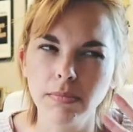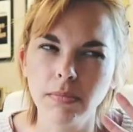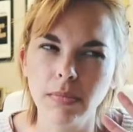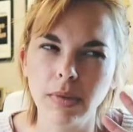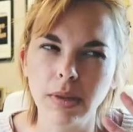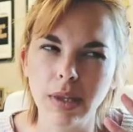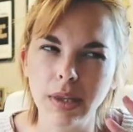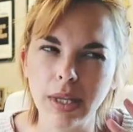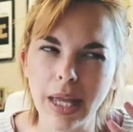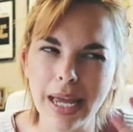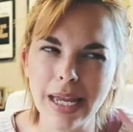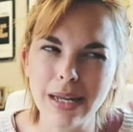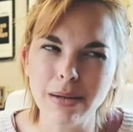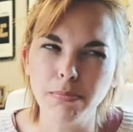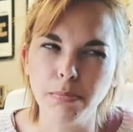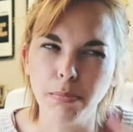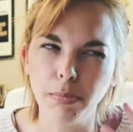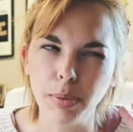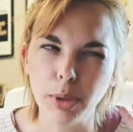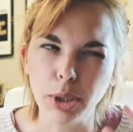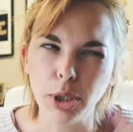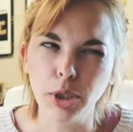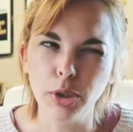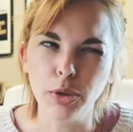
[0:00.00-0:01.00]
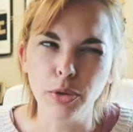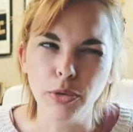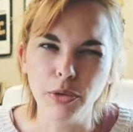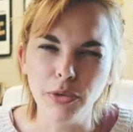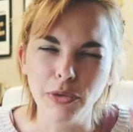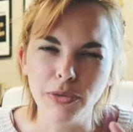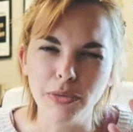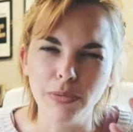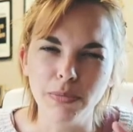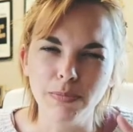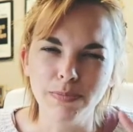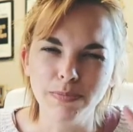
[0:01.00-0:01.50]
light
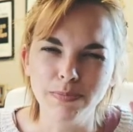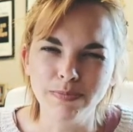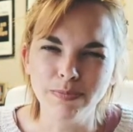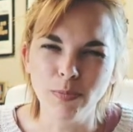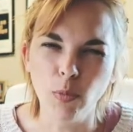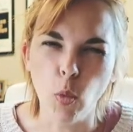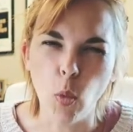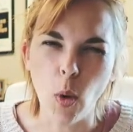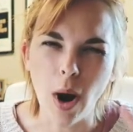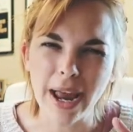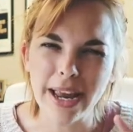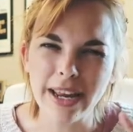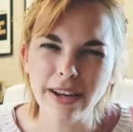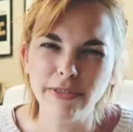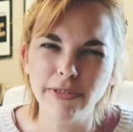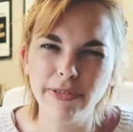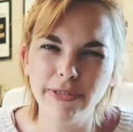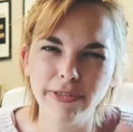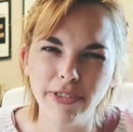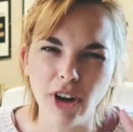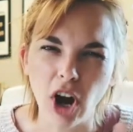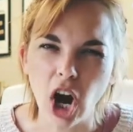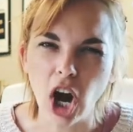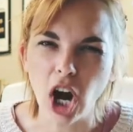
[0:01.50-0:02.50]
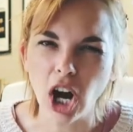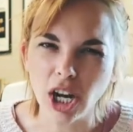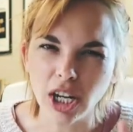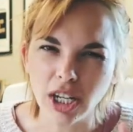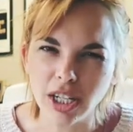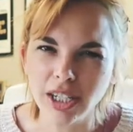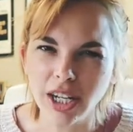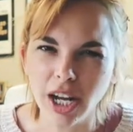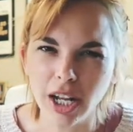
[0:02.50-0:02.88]
blue white fog